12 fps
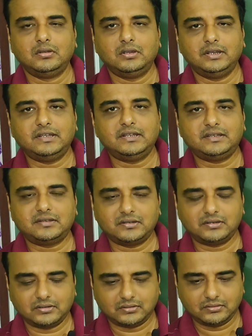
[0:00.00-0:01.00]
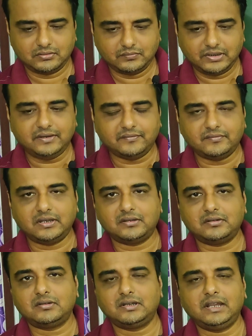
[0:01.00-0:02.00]
it is believed that
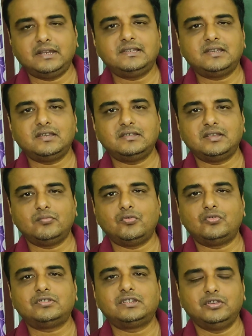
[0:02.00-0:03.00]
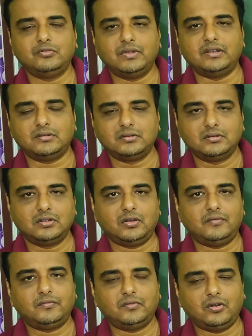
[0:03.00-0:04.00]
Clarissa is the most human
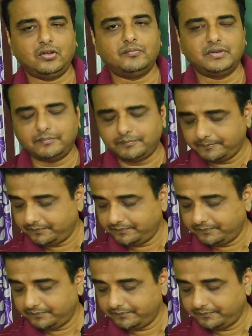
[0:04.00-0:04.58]
of all of them,